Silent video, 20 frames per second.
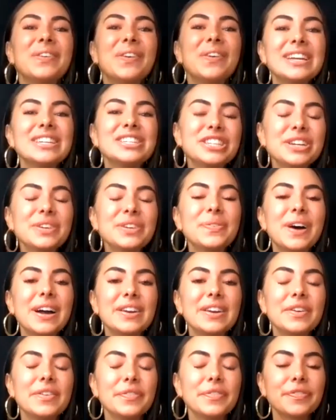Question
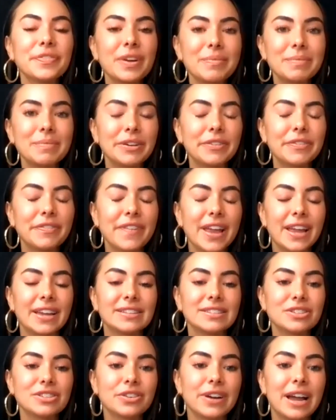one from your
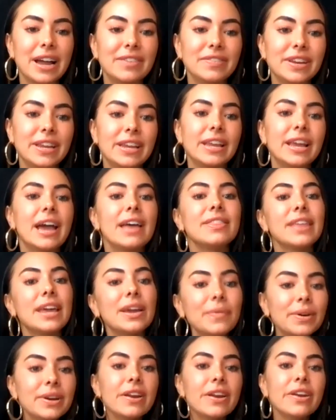fans, CRAVITY. They
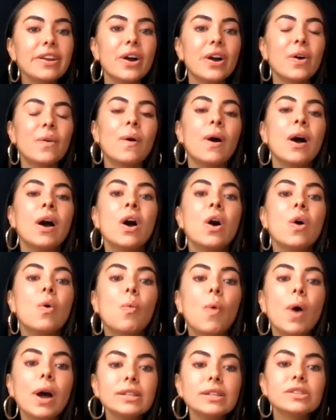want to know
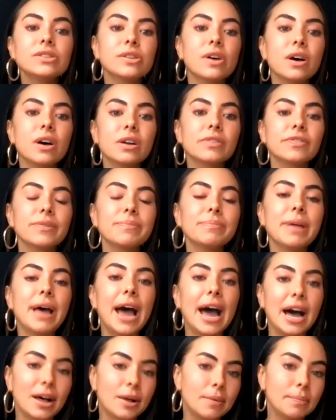what song from the
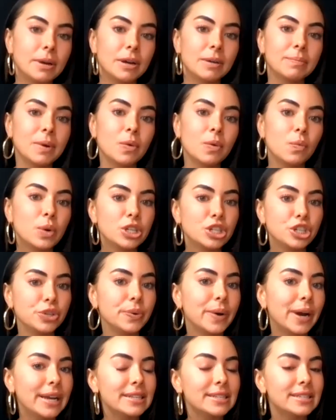album would you
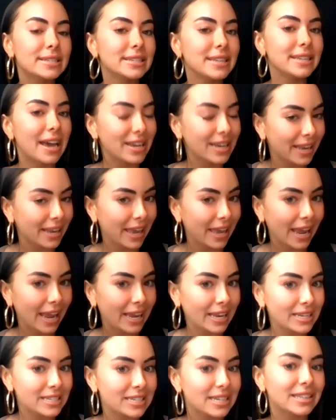guys
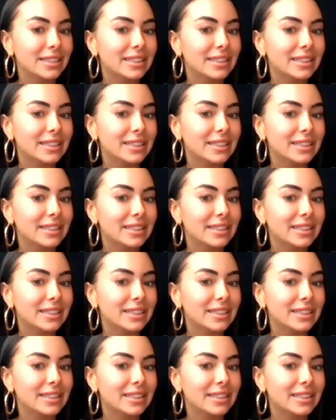dedicate to